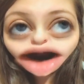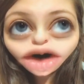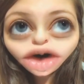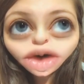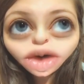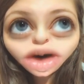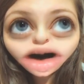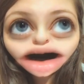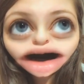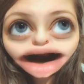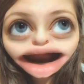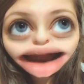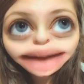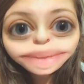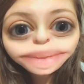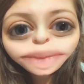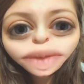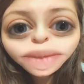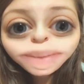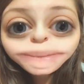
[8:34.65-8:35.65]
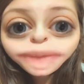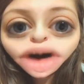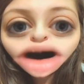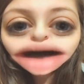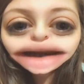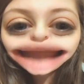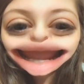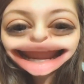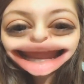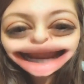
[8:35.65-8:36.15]
or
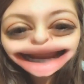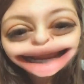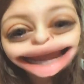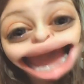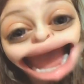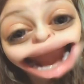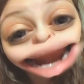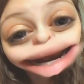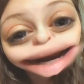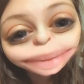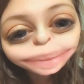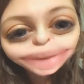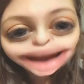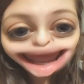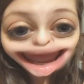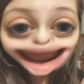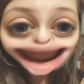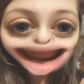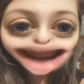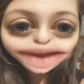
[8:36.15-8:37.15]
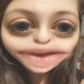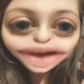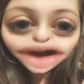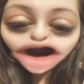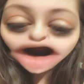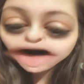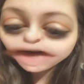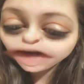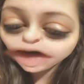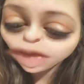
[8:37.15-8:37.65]
more like a guided path
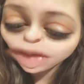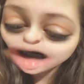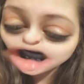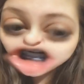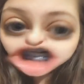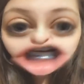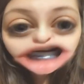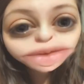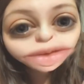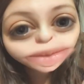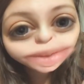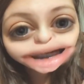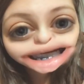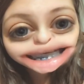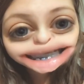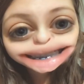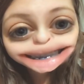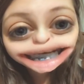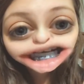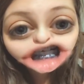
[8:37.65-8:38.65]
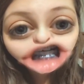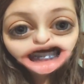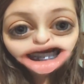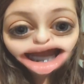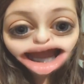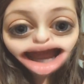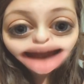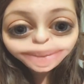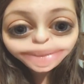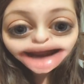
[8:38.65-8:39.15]
for what she will be stitching
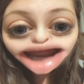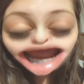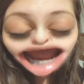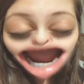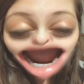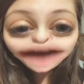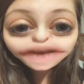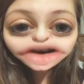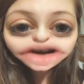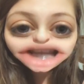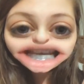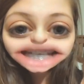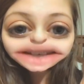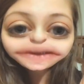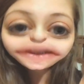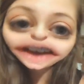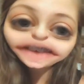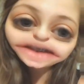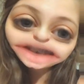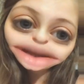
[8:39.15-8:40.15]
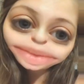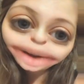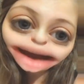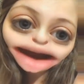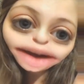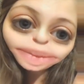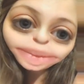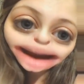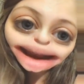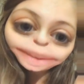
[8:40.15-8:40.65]
up after this
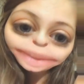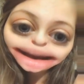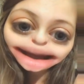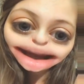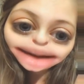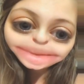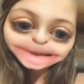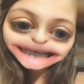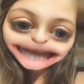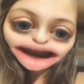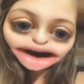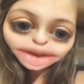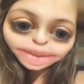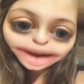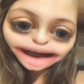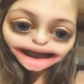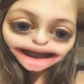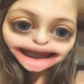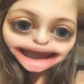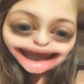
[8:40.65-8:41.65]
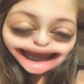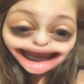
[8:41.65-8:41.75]
50-pound baby comes out of me.